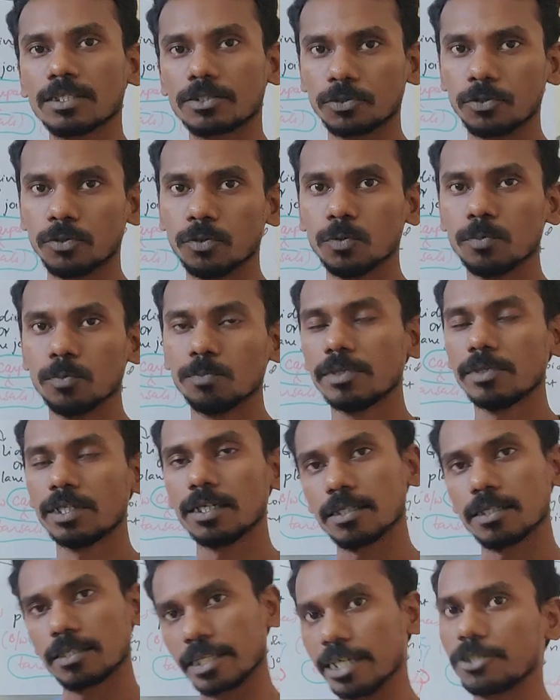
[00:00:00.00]
So
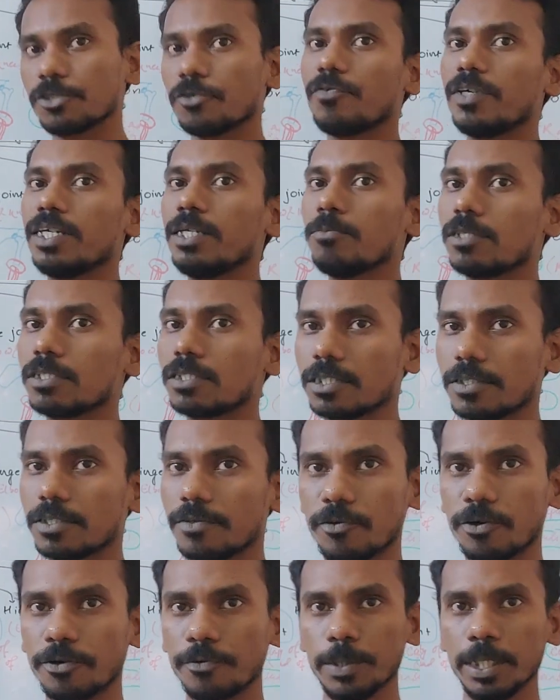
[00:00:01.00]
thank you very much
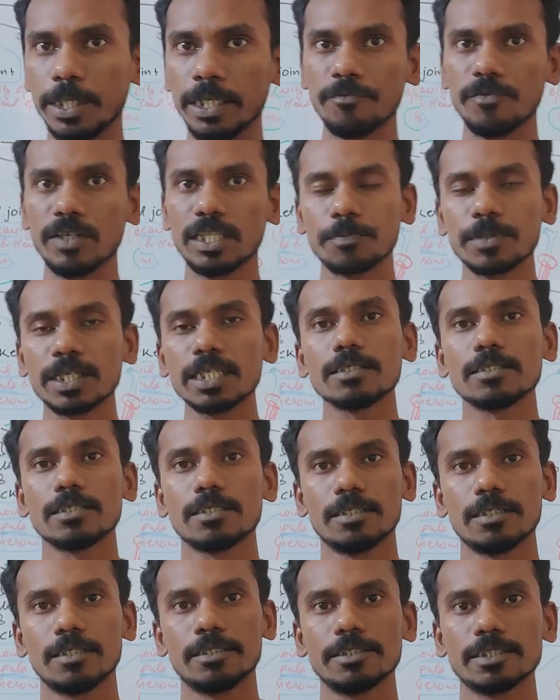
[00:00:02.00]
for being with me.
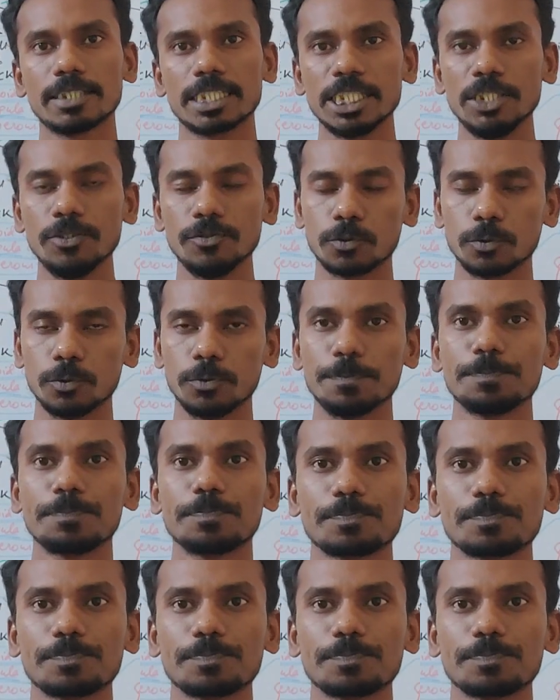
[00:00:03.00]
See you soon.